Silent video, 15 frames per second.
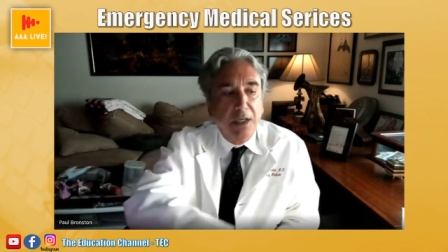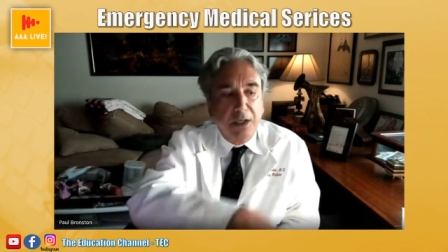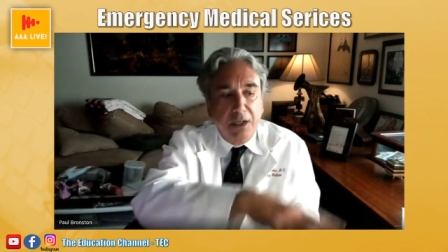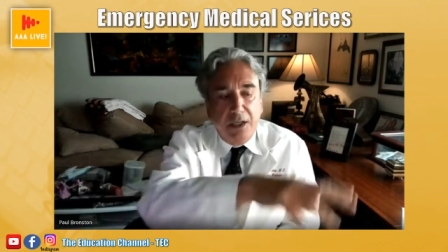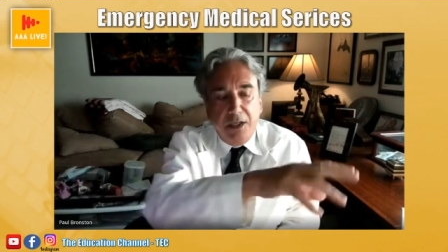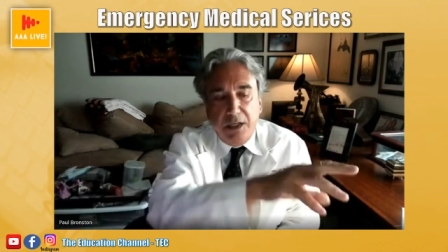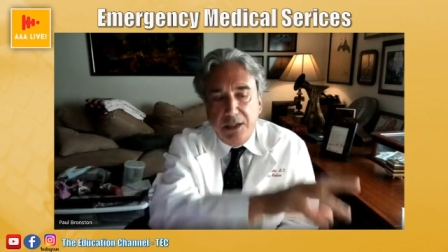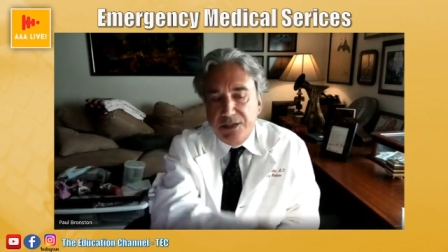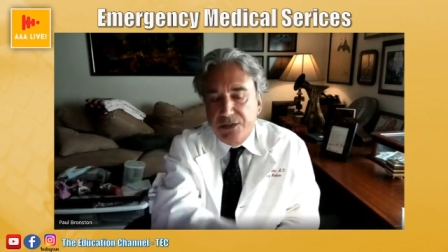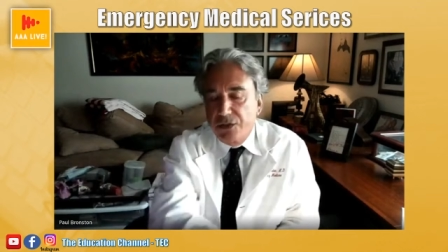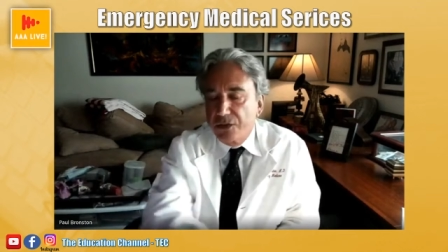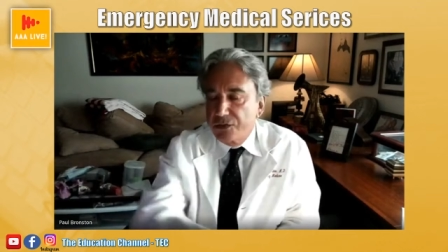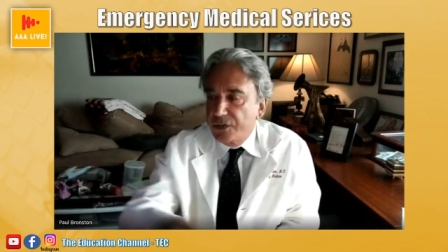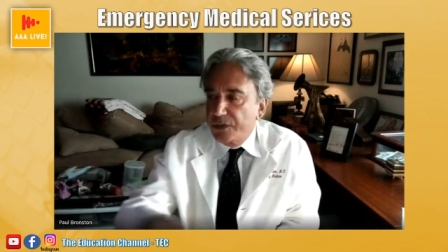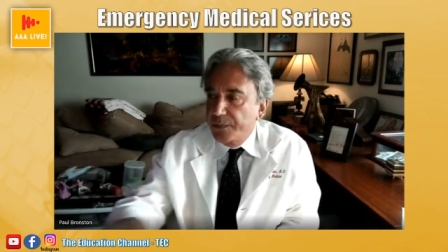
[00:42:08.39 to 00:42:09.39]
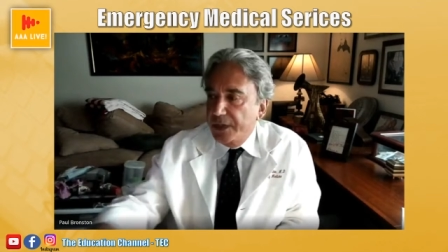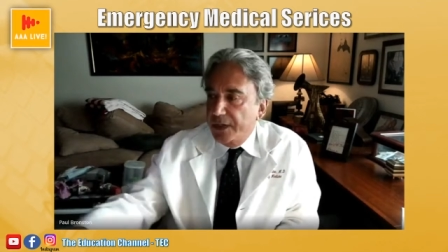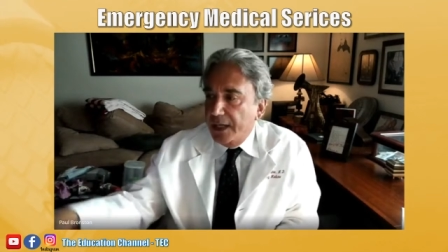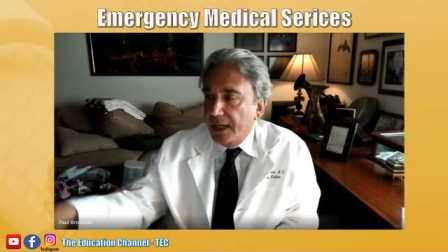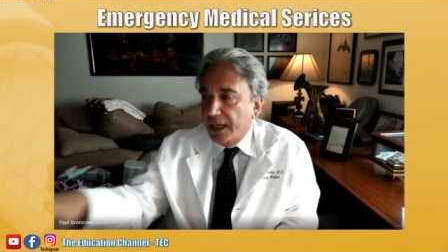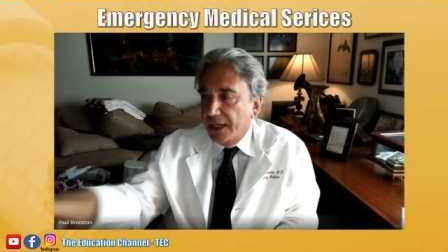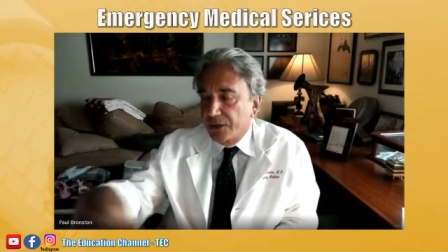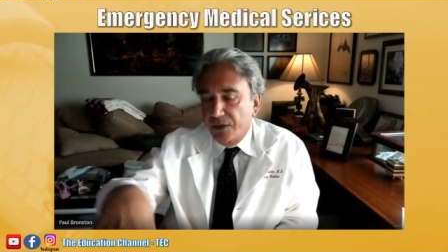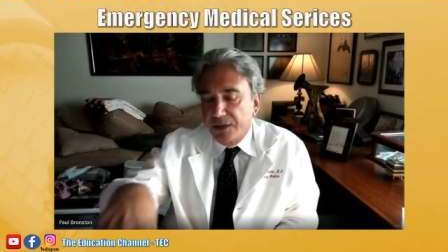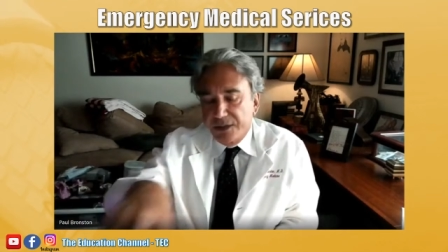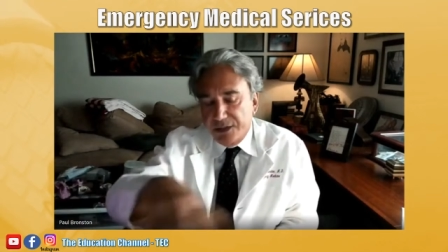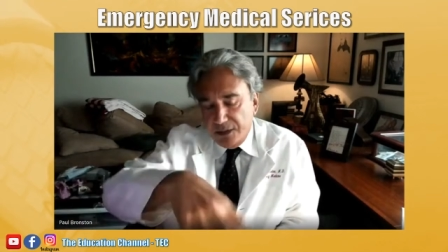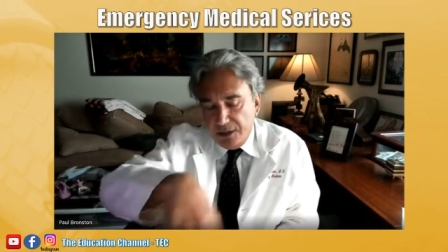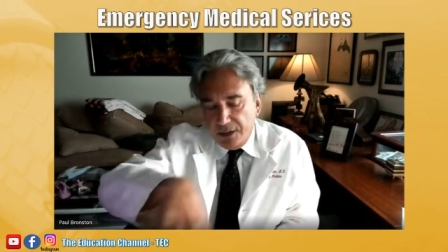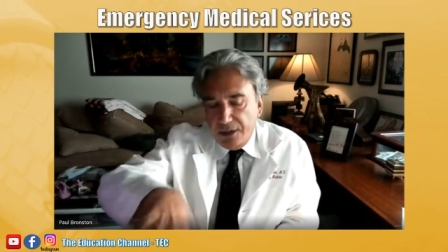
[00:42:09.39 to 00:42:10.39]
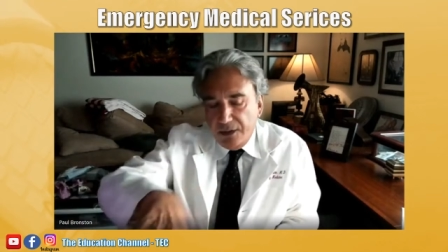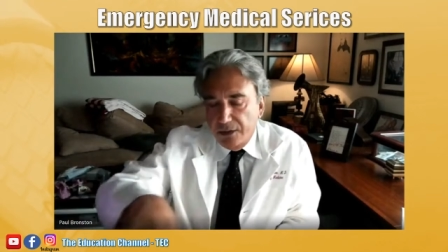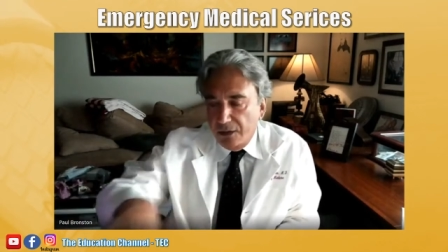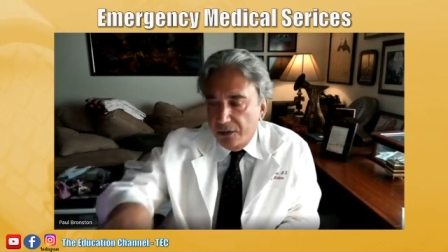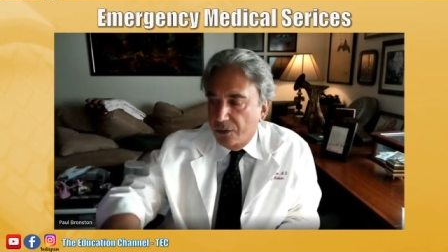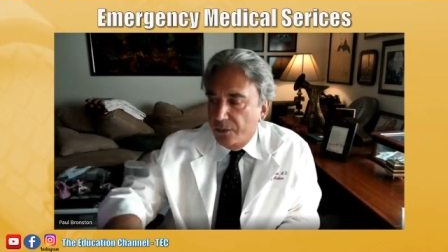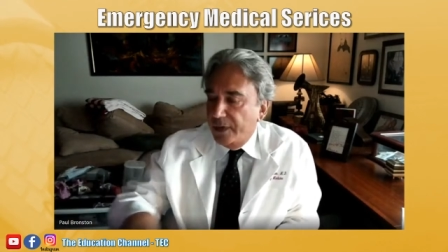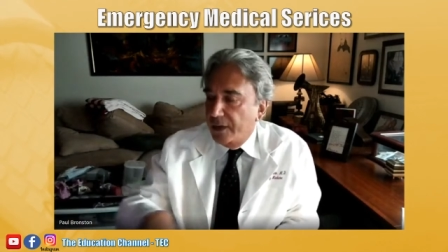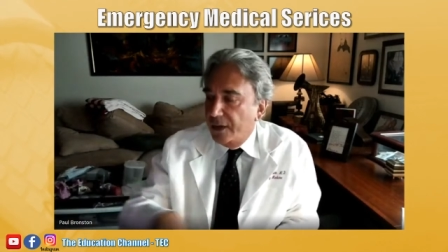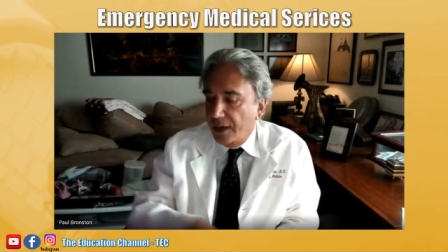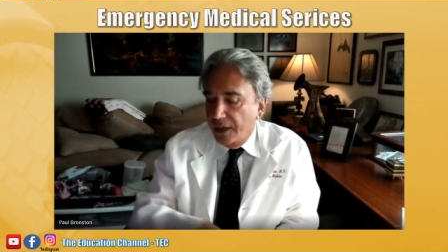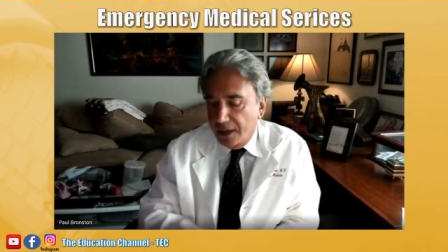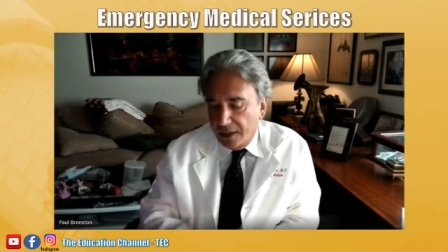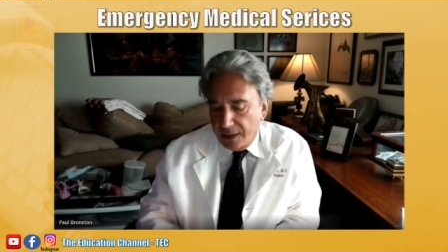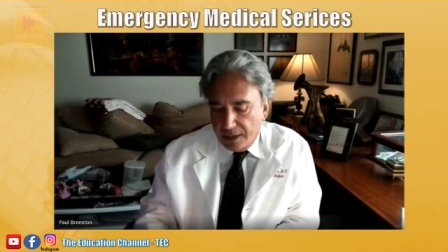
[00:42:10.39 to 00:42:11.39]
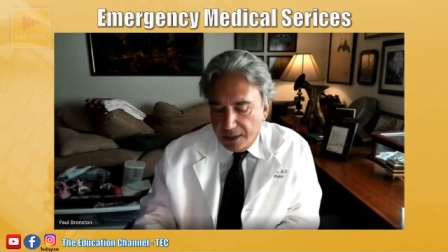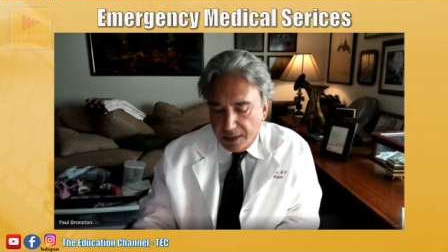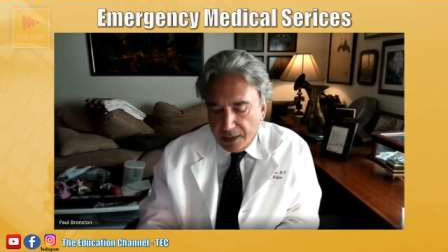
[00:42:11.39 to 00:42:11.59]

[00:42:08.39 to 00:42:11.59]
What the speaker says: in surgery, pediatrics here a little bit, and